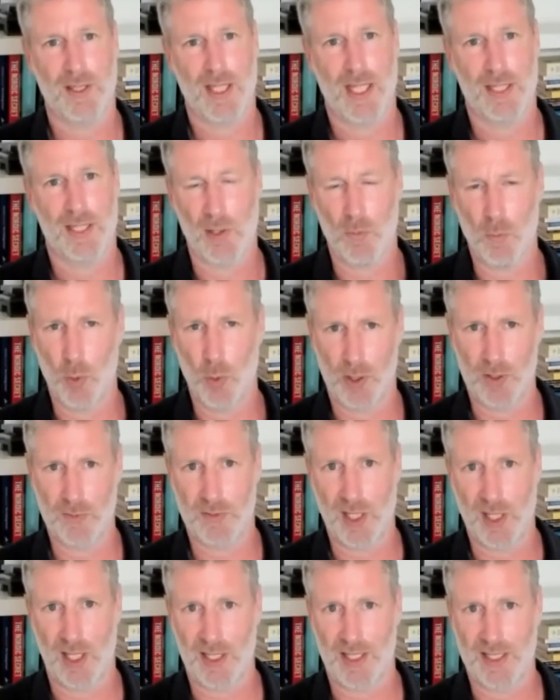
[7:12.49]
as it would have
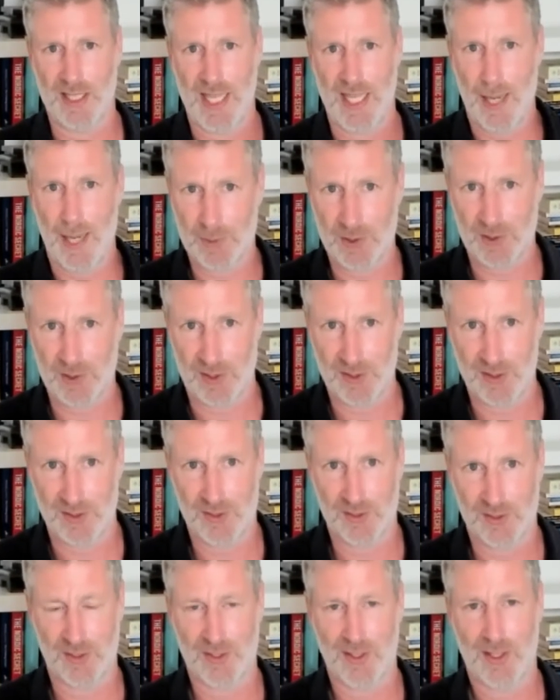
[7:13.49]
done in the
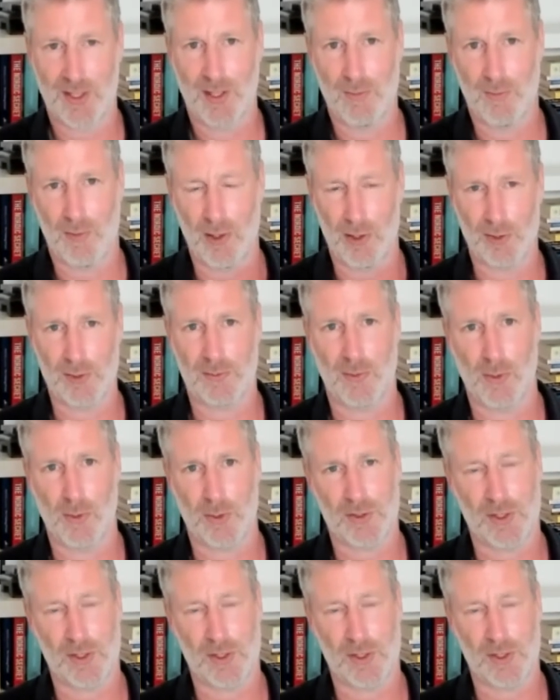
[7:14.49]
absence of those
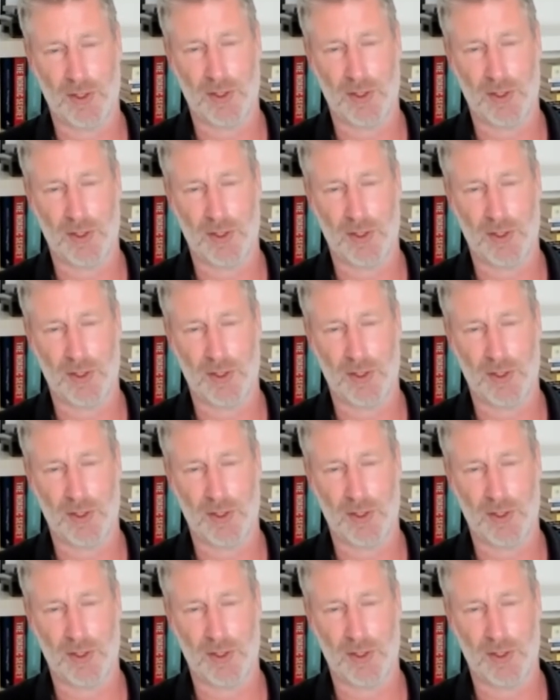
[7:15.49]
forces.